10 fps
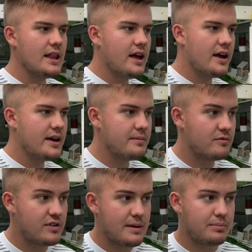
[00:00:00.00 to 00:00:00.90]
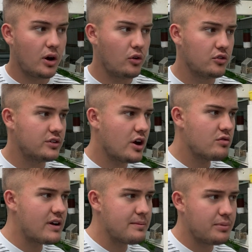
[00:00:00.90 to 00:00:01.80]
Red poles, no
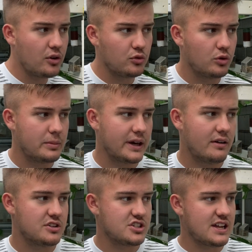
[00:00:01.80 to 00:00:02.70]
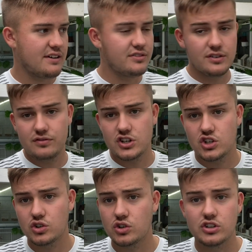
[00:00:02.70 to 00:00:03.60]
red poles will be going to Stafford for
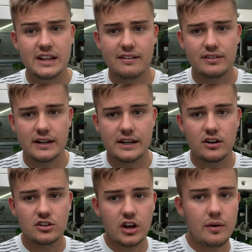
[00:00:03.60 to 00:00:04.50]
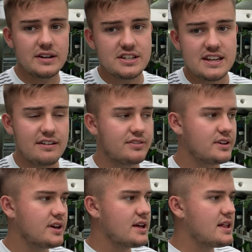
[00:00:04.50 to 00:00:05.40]
sure, definitely not going to
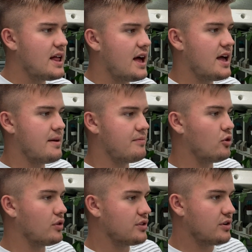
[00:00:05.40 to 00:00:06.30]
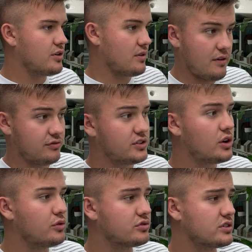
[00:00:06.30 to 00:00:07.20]
Stafford, other than a
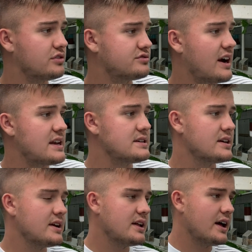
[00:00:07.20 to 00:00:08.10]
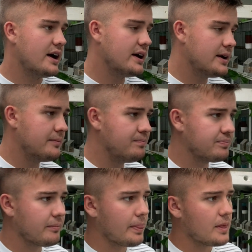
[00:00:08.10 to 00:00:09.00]
few for a friend.
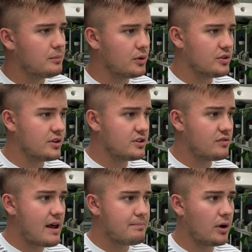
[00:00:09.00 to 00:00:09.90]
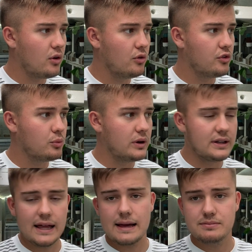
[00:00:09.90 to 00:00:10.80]
But the red poles
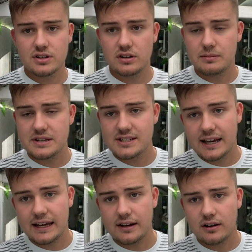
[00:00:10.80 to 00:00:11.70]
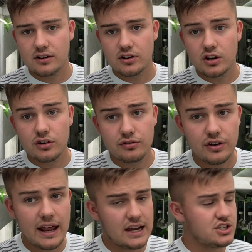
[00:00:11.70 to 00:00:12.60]
will absolutely be staying on for
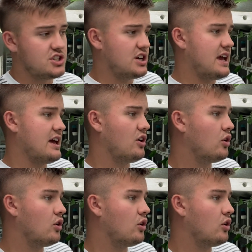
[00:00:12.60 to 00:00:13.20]
next year.